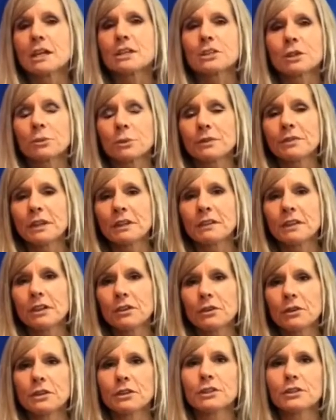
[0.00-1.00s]
So one thing that
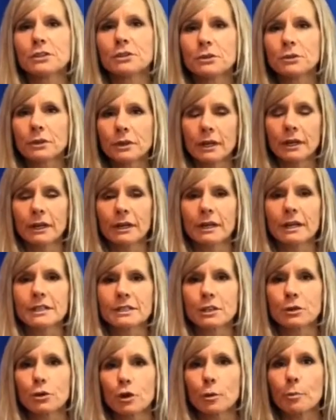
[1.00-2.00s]
you can do is
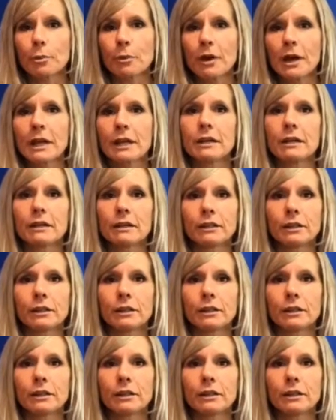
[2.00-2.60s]
incorporate